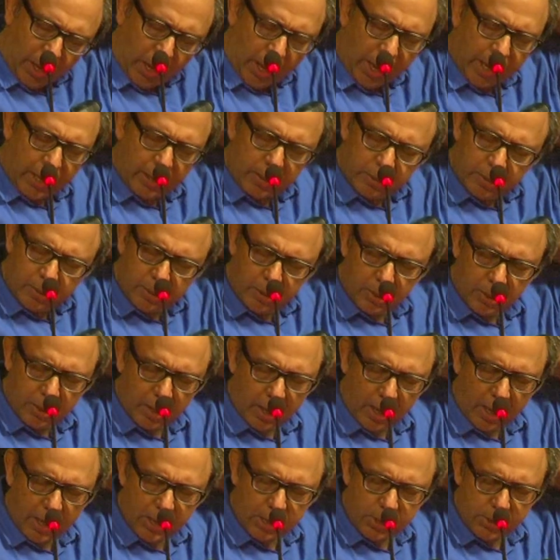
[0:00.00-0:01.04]
And
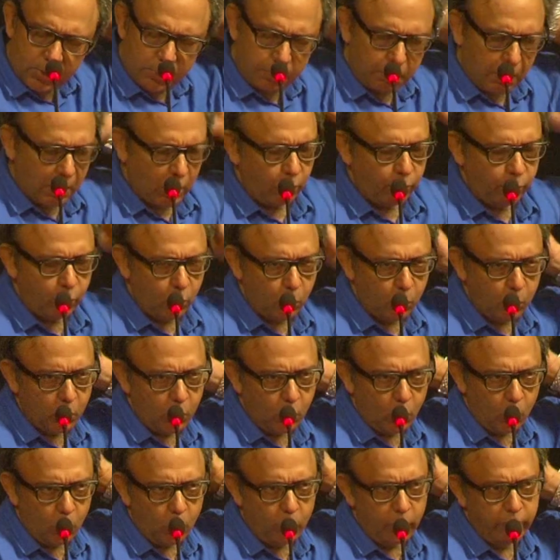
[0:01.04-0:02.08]
as many of you
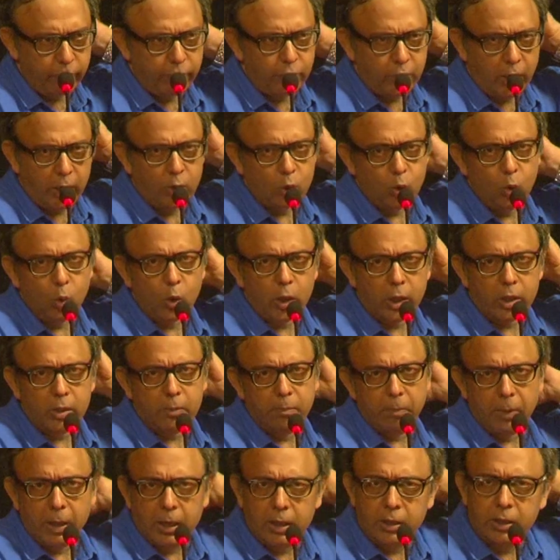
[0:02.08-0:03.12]
would know, we've tried to look
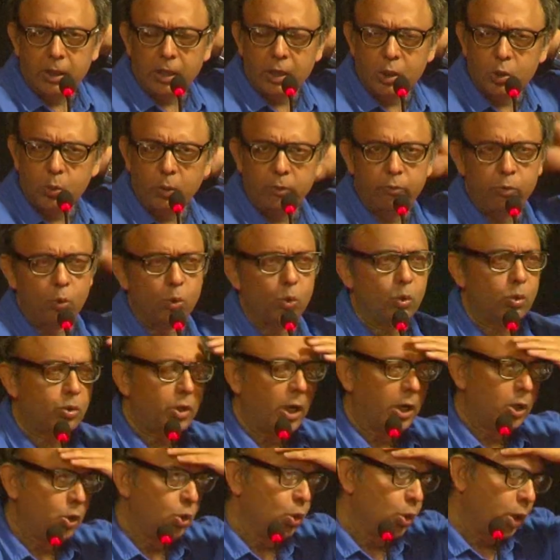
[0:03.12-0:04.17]
at many things. We've
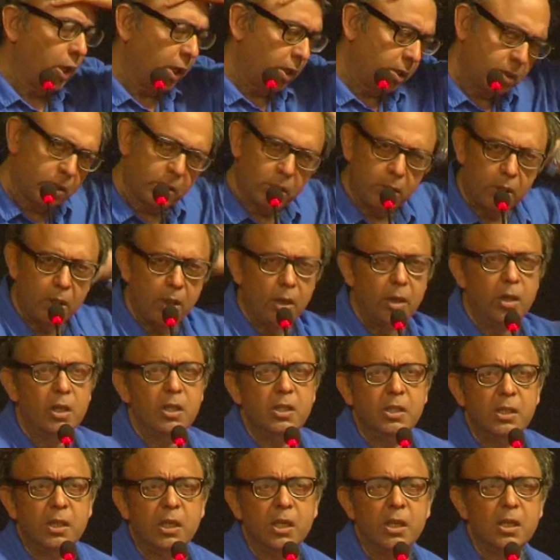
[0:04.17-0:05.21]
tried to look at
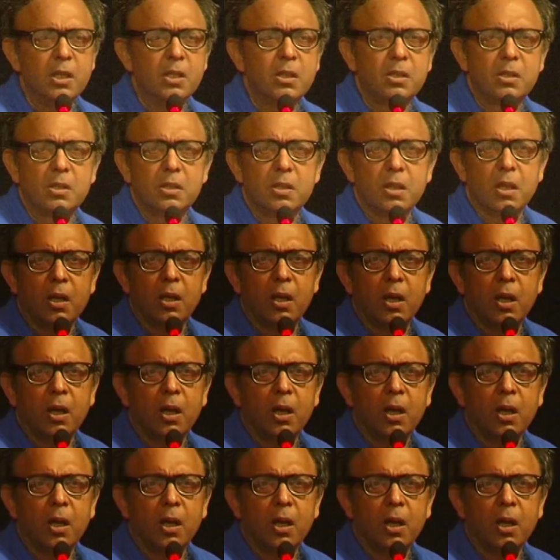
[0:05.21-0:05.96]
disease,